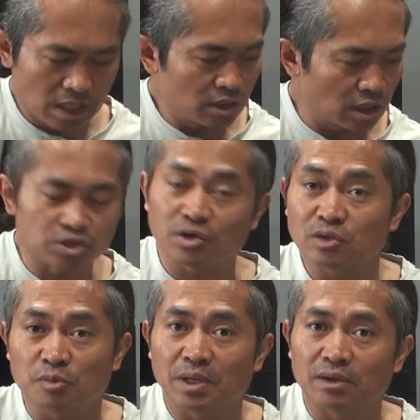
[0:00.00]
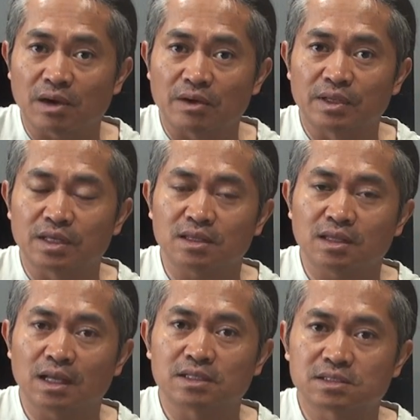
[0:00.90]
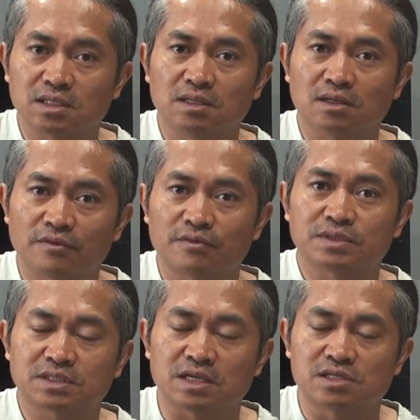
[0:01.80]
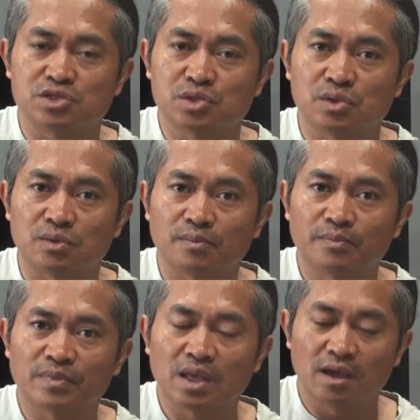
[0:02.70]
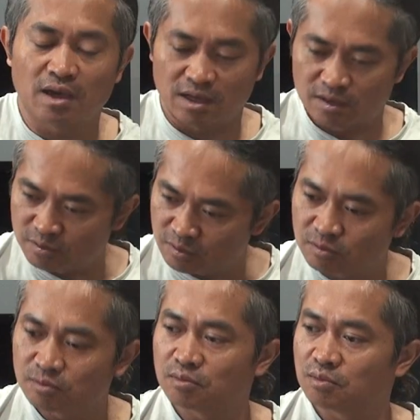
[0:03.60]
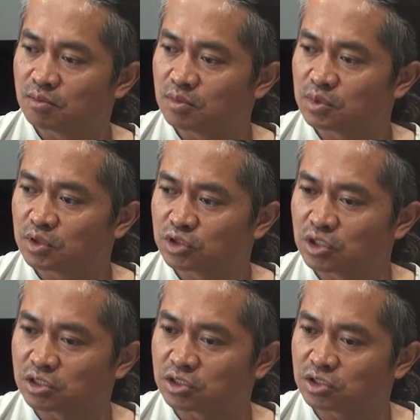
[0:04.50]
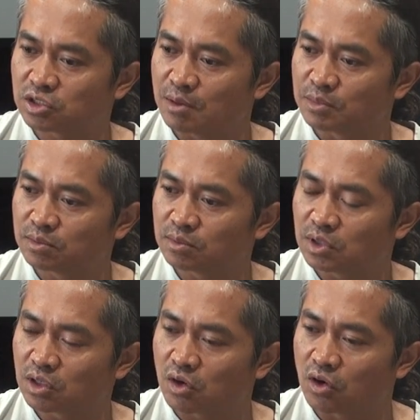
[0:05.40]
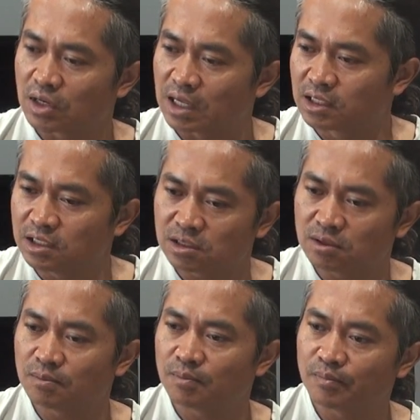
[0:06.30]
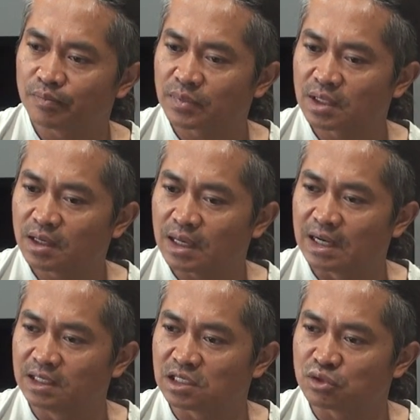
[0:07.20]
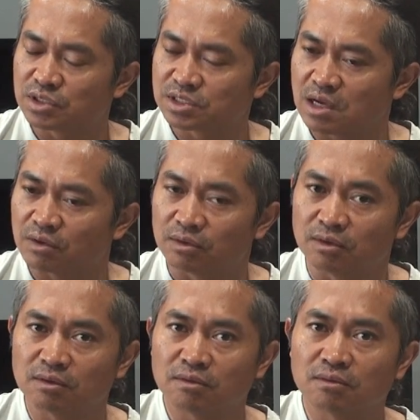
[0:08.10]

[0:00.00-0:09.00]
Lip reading: And try to play around with it and see if it stays in tune. And just strum chord like this and listen to the sound.